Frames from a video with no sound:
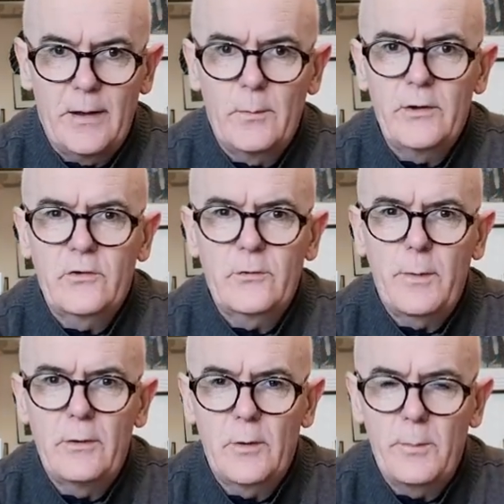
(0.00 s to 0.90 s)
And we
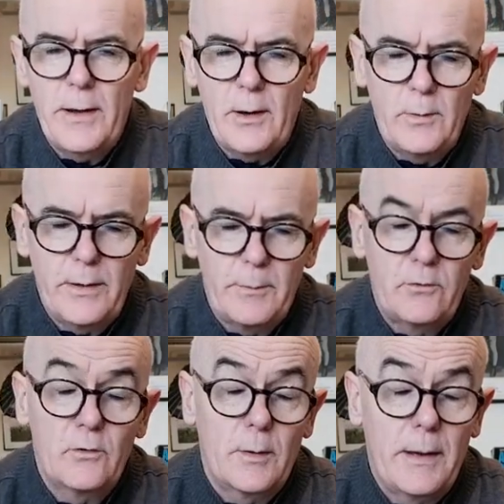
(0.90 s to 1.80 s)
spoke about, when we
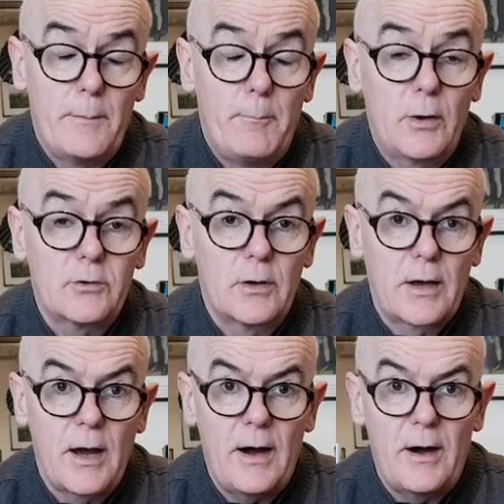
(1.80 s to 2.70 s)
were talking about model
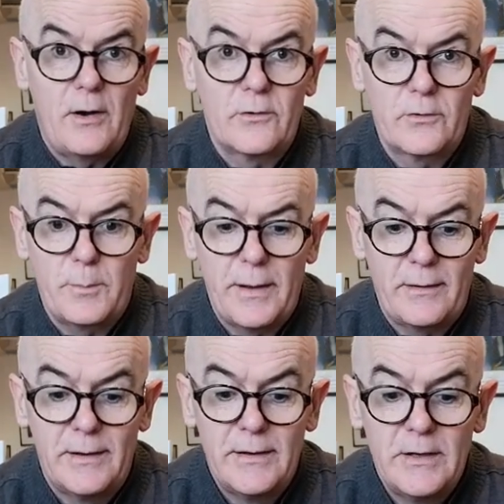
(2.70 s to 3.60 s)
cars, about